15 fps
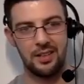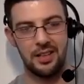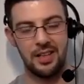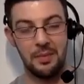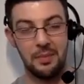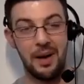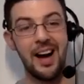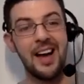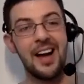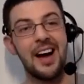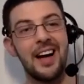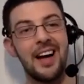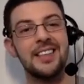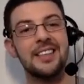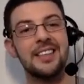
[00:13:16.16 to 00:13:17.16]
In my
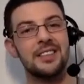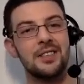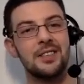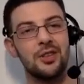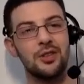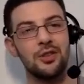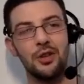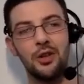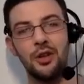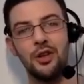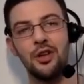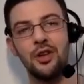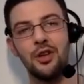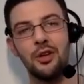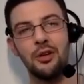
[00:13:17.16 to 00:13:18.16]
eyes,
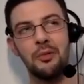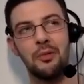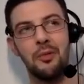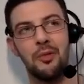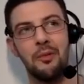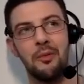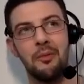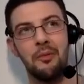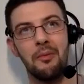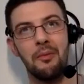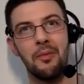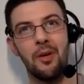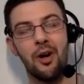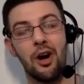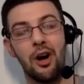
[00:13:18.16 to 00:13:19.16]
you
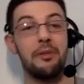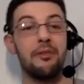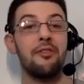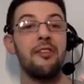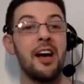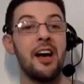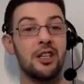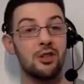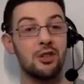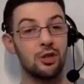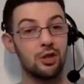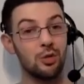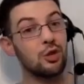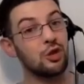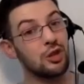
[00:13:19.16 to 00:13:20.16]
are a professional
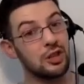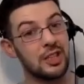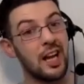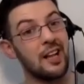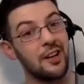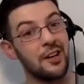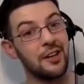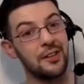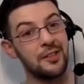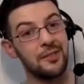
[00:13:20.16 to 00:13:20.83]
social seller.